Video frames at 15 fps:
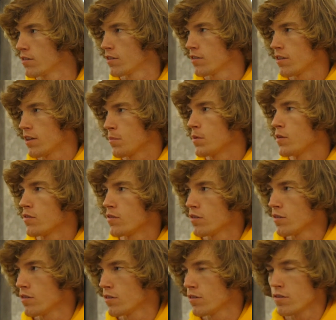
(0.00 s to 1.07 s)
just to like post
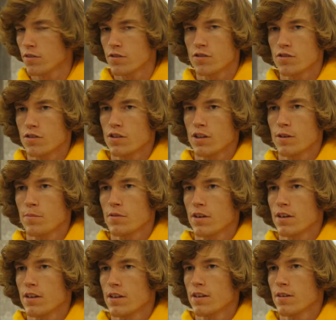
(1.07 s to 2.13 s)
little clips
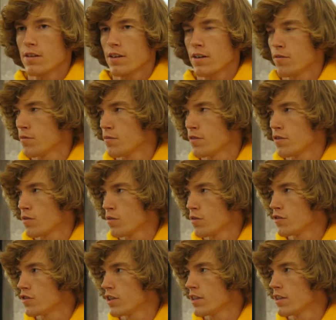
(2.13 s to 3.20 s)
on it, like of just
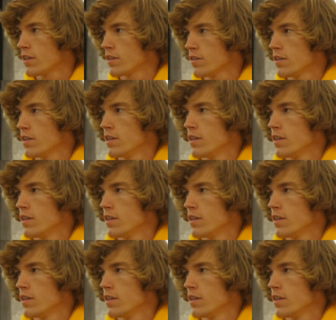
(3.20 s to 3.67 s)
old shit, you know?